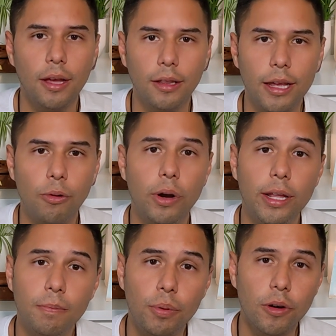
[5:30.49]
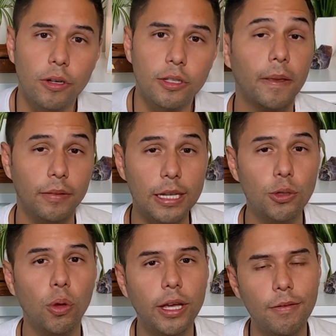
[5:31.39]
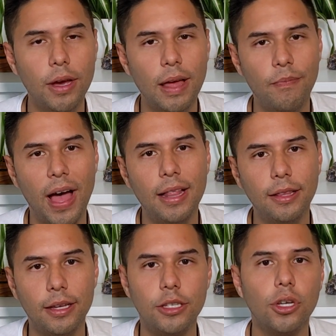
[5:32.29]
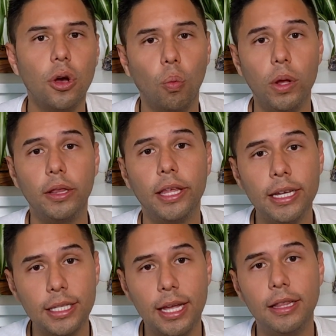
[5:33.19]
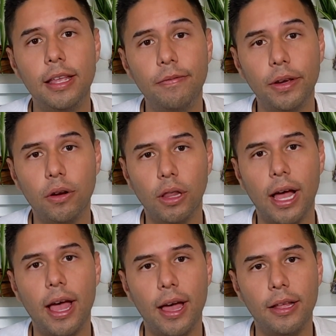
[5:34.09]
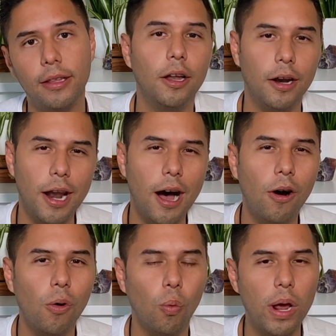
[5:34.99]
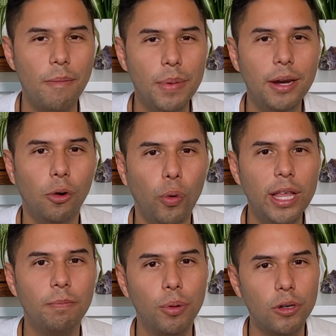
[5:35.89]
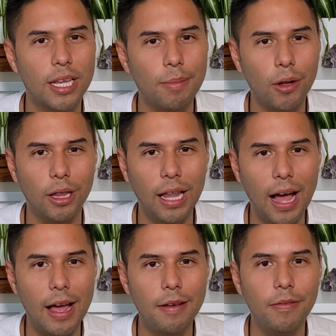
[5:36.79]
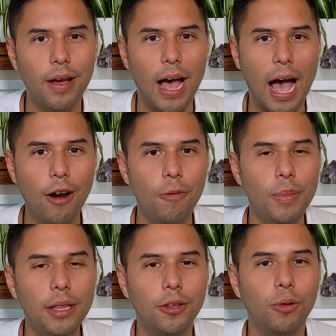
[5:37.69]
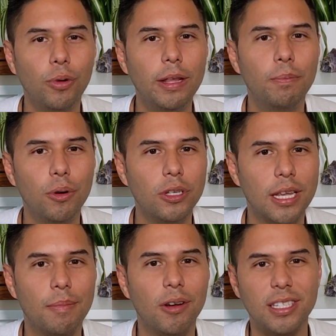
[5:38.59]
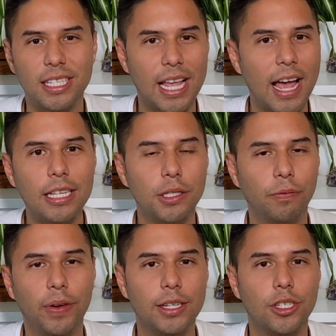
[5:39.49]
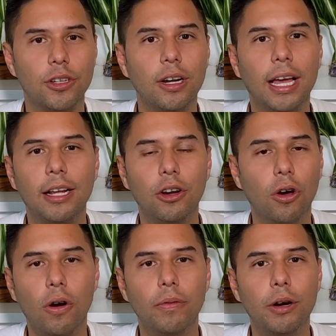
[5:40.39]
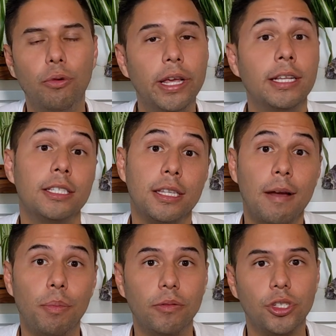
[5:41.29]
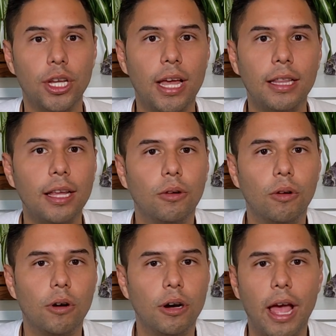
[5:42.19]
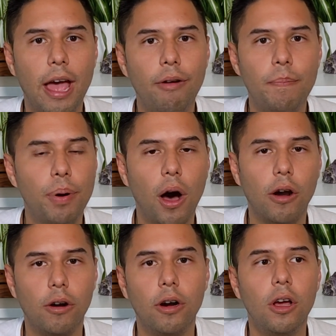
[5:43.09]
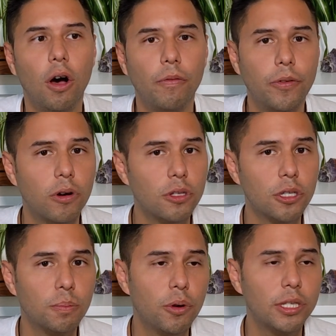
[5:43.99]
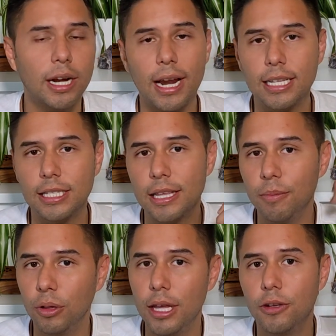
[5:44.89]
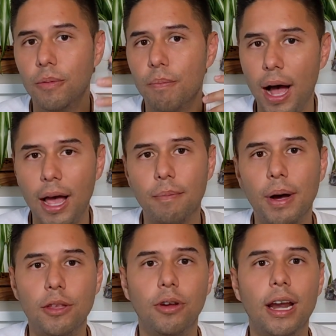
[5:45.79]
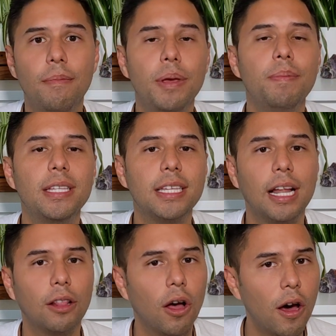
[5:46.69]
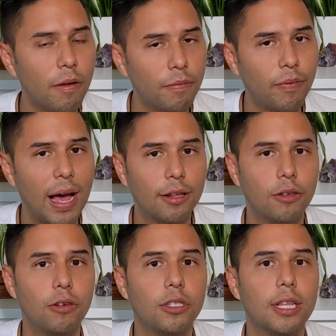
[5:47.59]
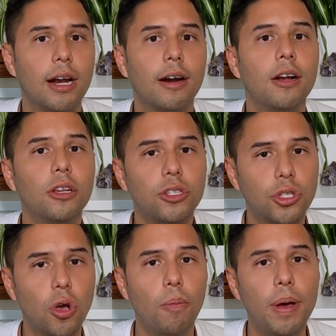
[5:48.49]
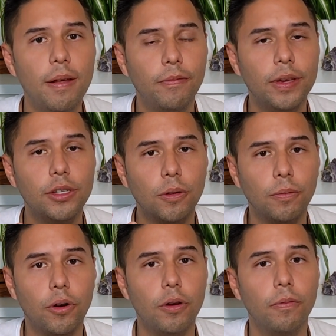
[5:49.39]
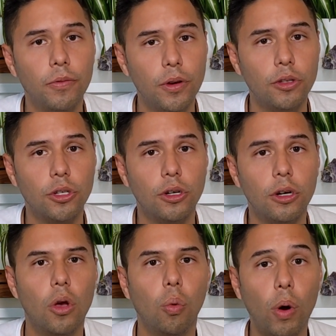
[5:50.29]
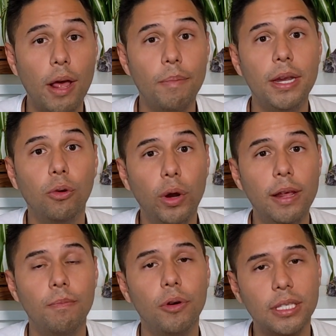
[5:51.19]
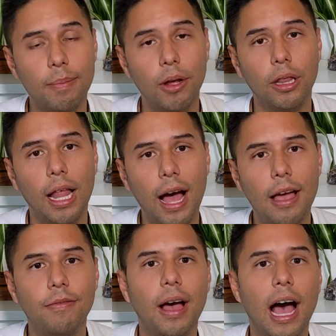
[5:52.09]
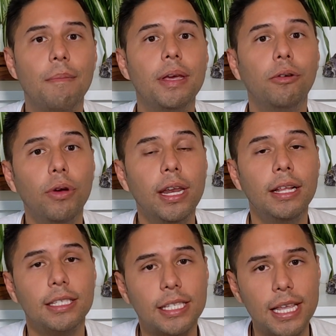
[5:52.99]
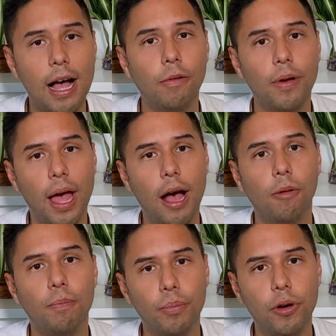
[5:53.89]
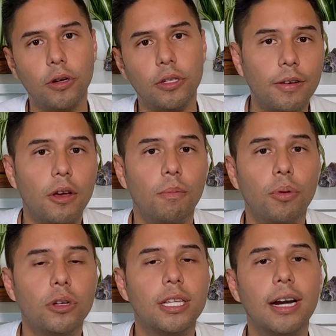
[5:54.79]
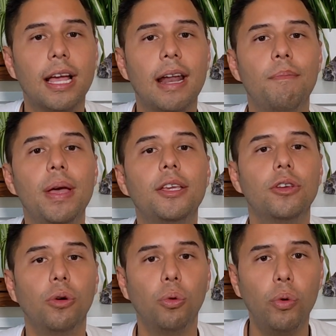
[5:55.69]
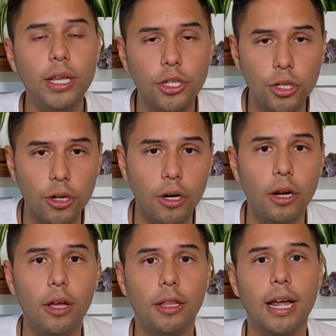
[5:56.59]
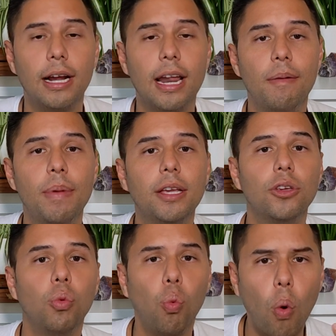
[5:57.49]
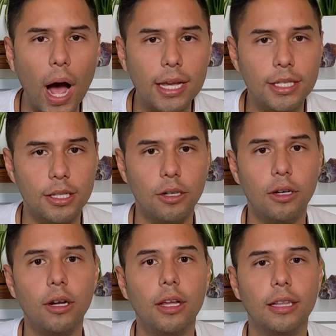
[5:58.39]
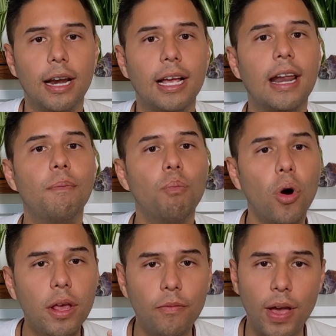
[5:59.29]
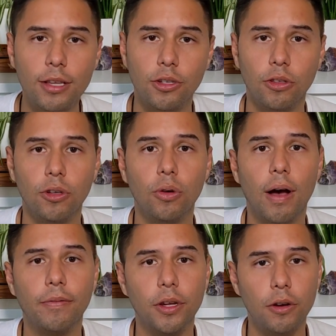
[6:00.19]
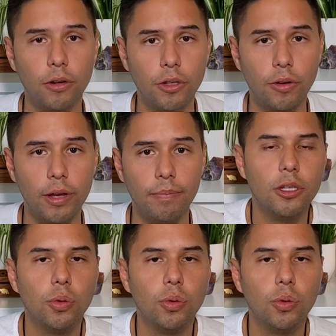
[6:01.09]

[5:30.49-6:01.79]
They read books. This will give you an advantage when things get difficult ahead. Now, when I mean read books about life, I don't mean to read books about science fiction like Lord of the Rings type of shit or Harry Potter. Of course, those books are gonna stimulate your mind, but you're gonna be missing a lot of factors that are so beneficial for your future. When I mean reading books about life, I mean reading self-help books. Books that are gonna make you richer, that are gonna make you wiser, that are gonna motivate you to go after your dream.